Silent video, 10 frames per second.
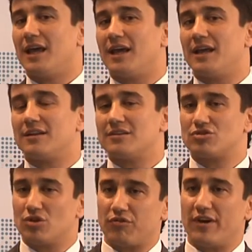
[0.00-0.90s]
and
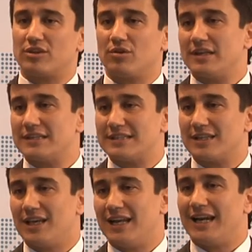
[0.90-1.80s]
third Factor
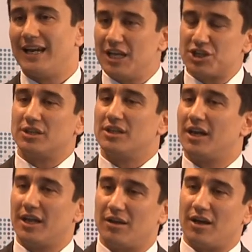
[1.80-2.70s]
is legendary